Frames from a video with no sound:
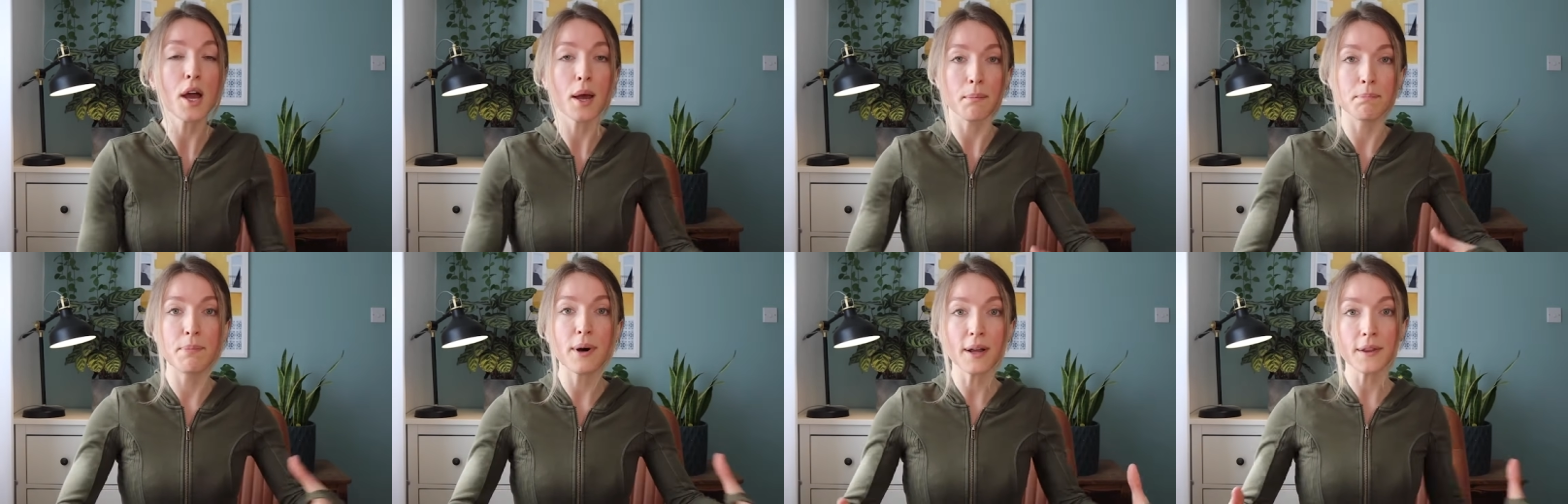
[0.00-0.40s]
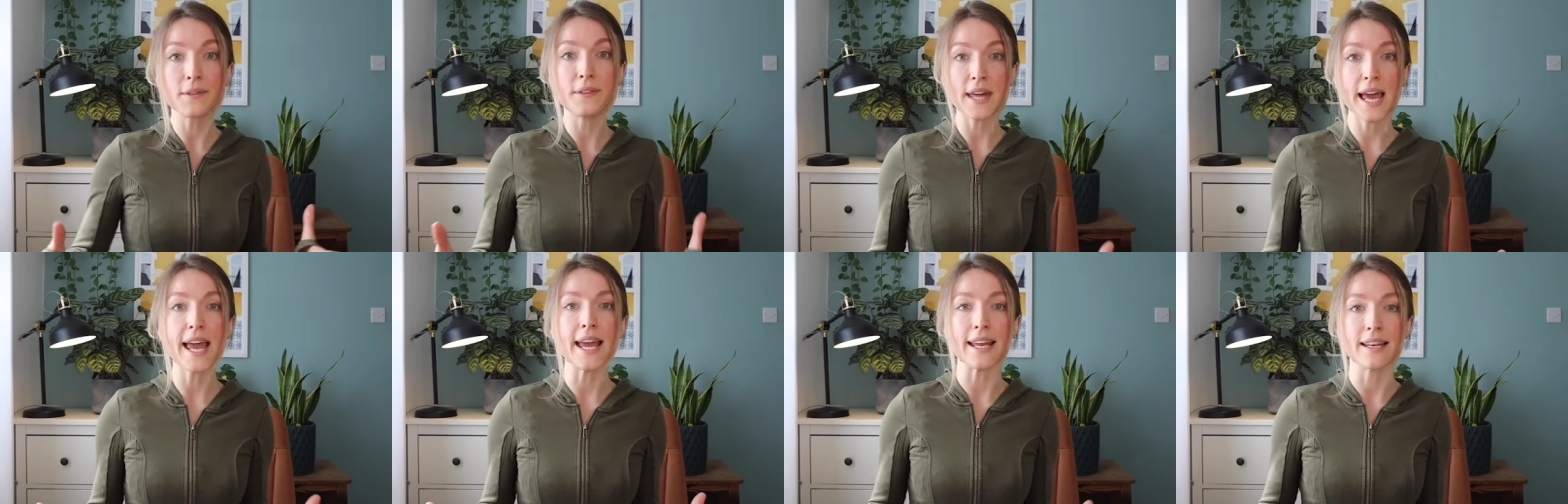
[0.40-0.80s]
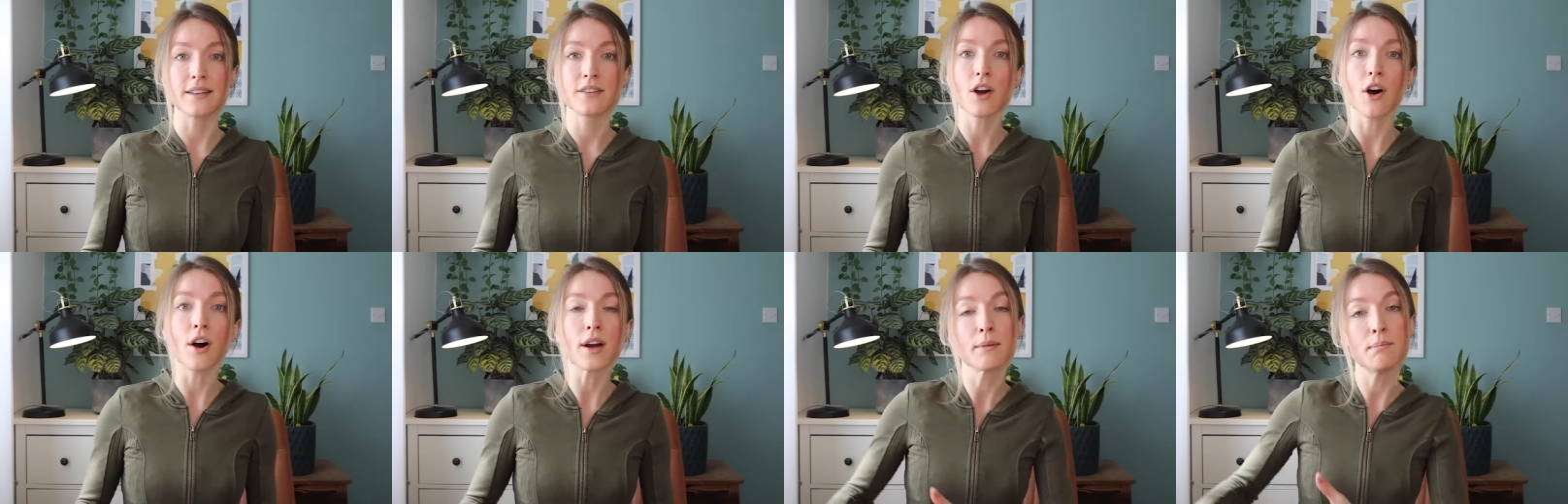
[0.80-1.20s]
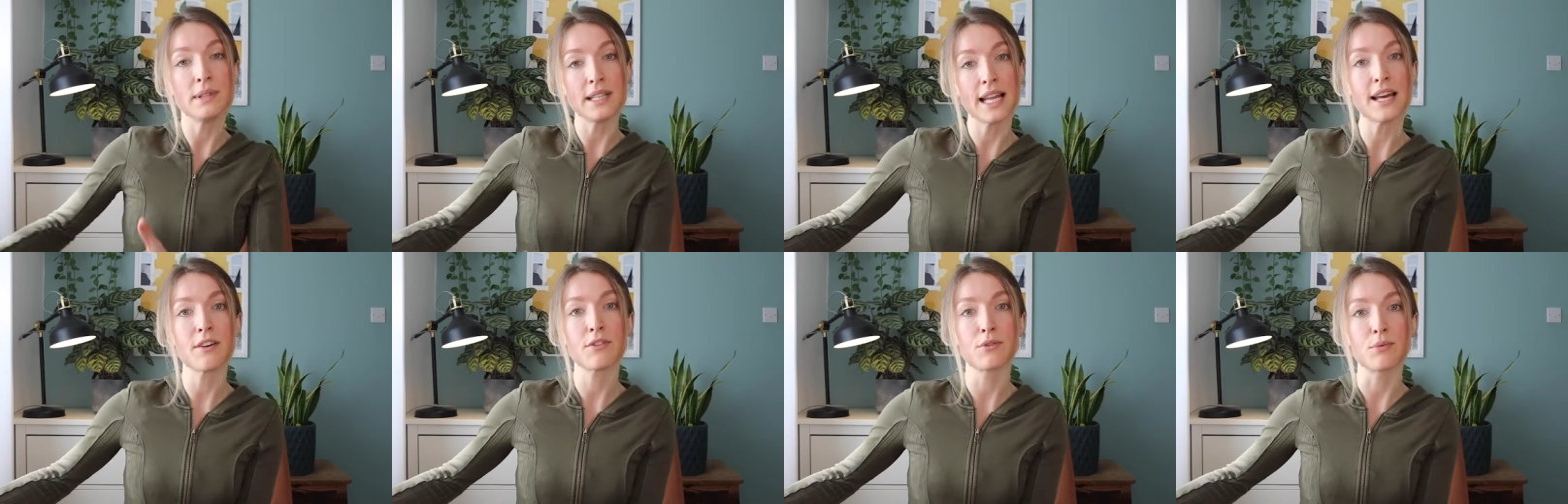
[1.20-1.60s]
But then I'm
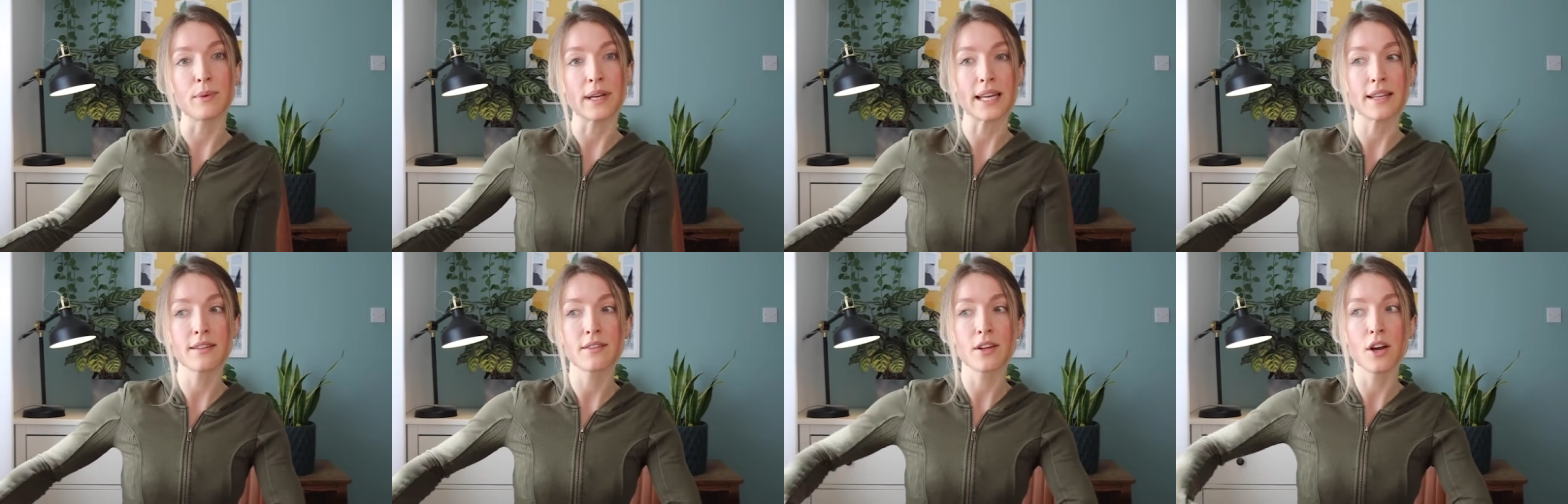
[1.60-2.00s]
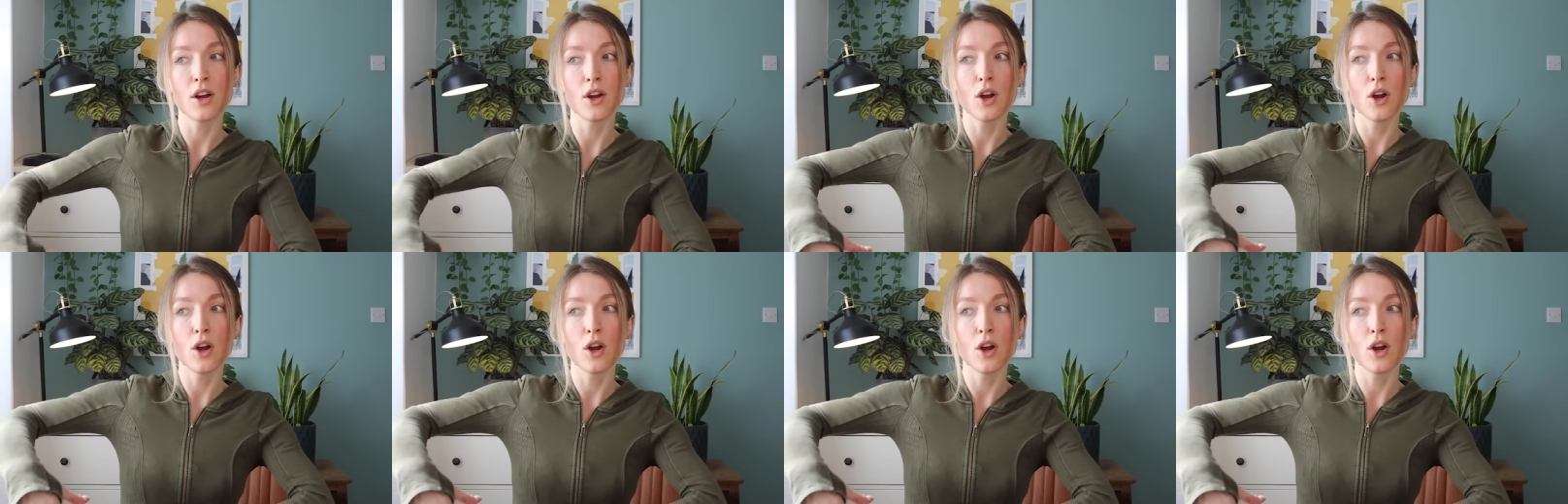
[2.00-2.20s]
left with